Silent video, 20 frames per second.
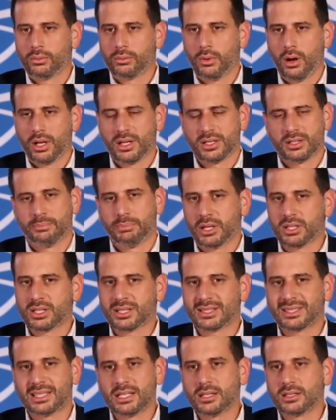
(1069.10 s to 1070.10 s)
Is budget
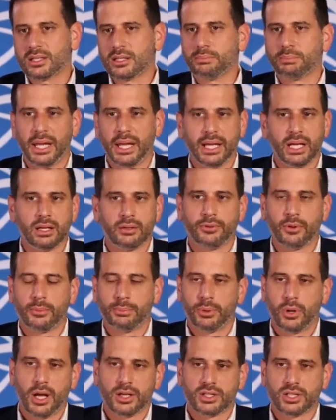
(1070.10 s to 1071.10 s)
season planning for
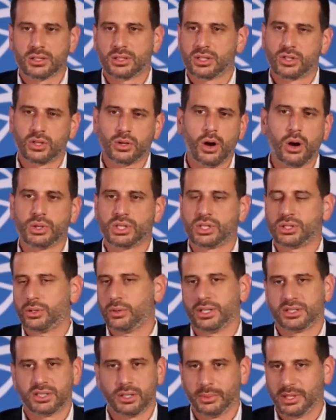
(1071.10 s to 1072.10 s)
projects, as you're always
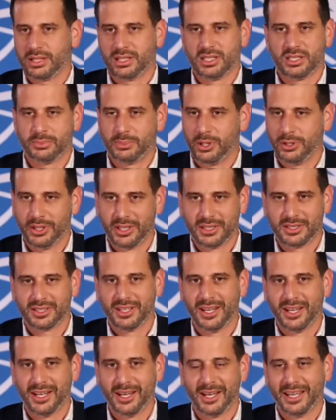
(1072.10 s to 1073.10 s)
doing something in these buildings,
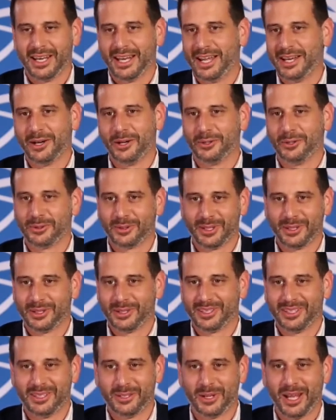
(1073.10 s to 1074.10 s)
and I know
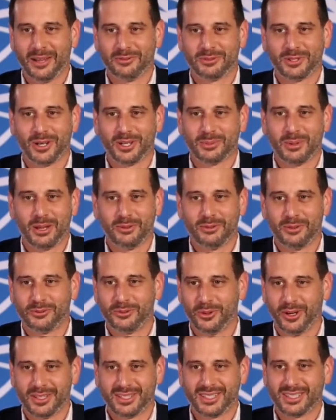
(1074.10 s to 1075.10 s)
you and I have talked about it
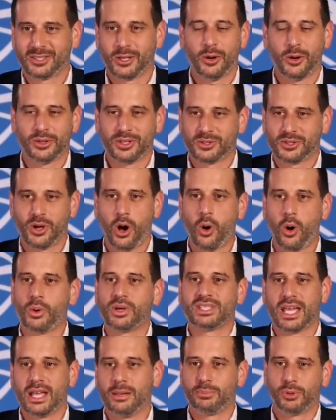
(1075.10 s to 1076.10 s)
before, it's just there's always
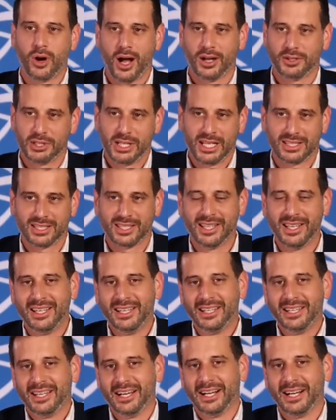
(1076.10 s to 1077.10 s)
a project.
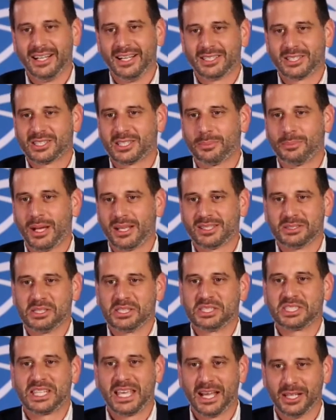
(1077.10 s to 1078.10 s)
It just depends on the
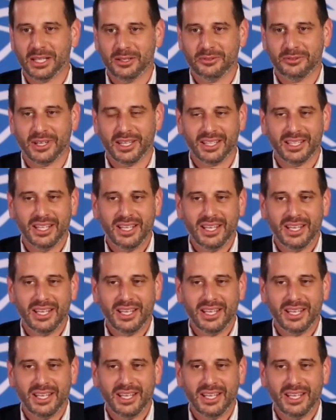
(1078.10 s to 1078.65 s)
scale of it.